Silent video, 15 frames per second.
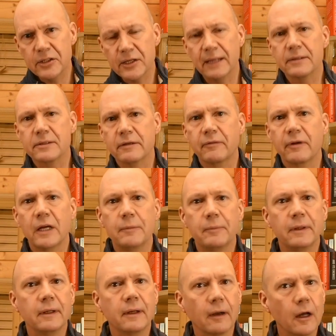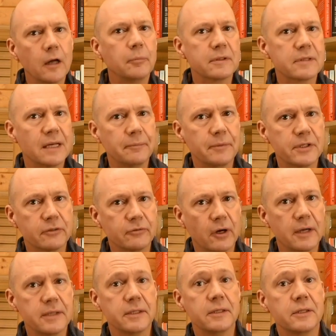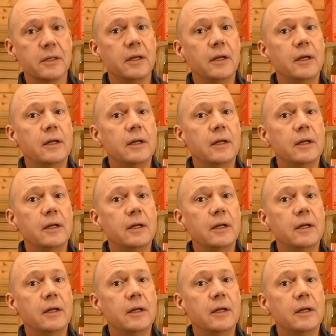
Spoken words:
chance of keeping global temperature rises